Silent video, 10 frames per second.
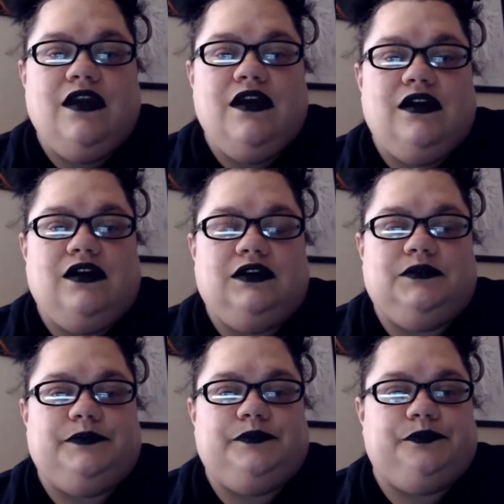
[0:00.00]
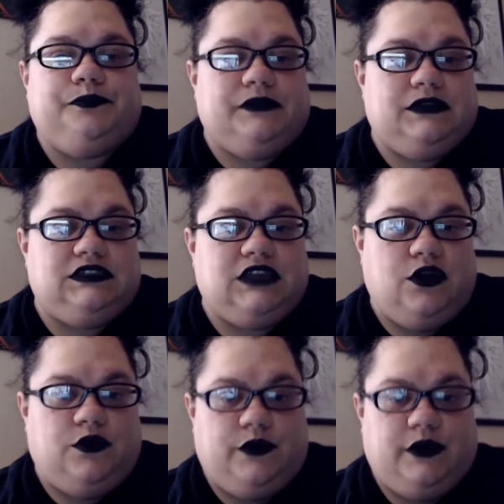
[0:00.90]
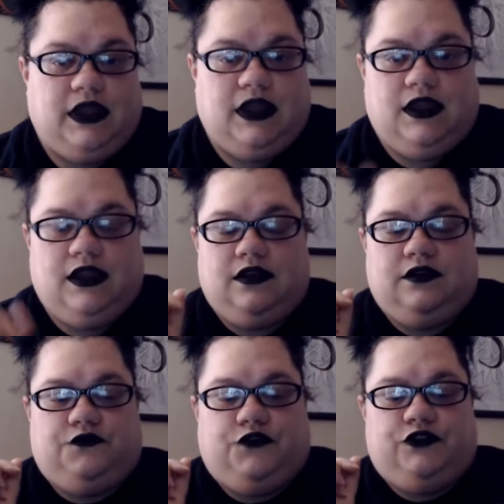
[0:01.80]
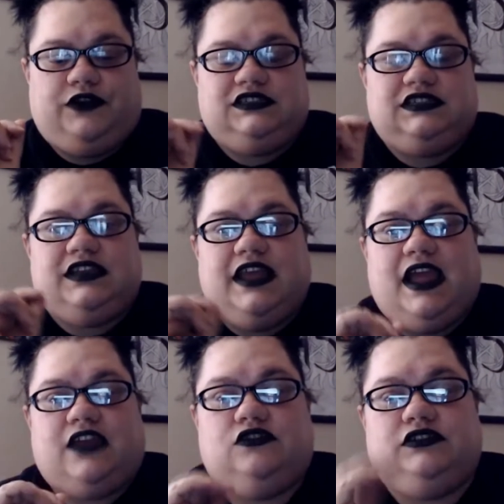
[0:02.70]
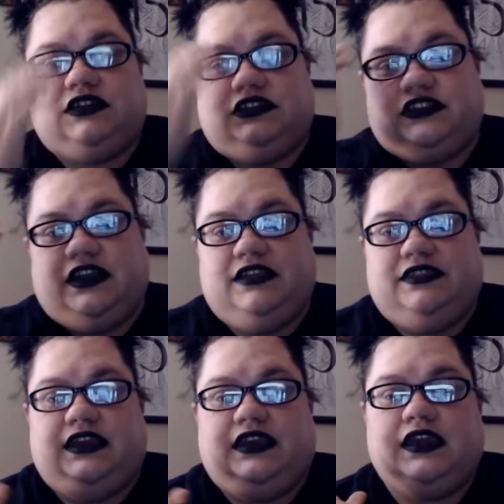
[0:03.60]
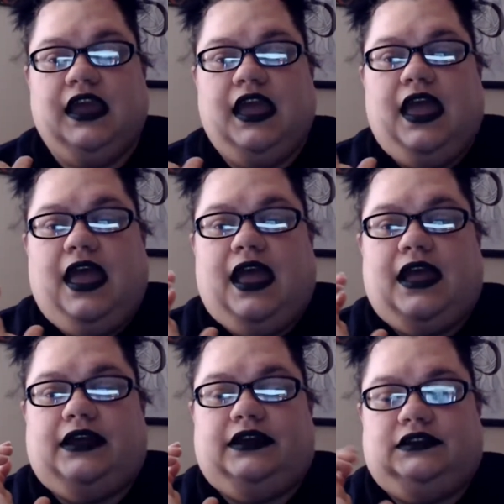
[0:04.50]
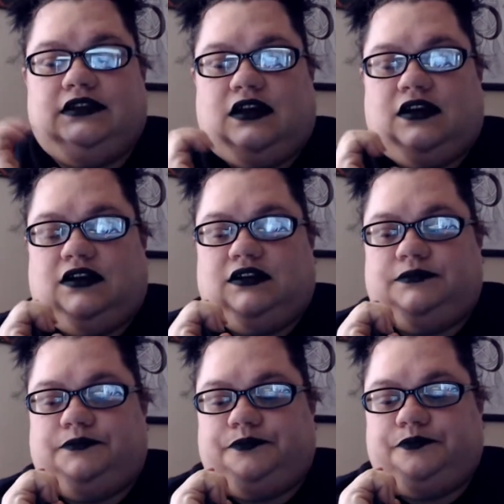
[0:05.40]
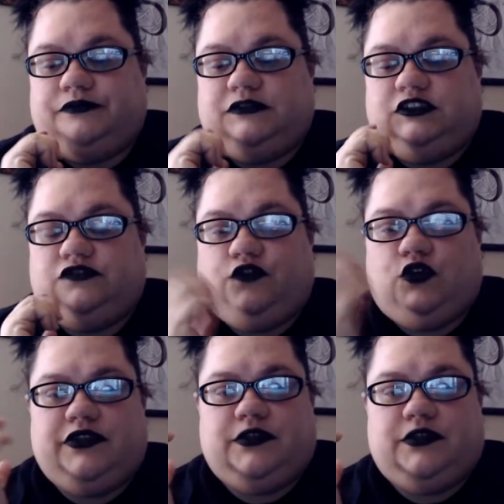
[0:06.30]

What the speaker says: Um, so for the rest of the day, I couldn't touch anything, and for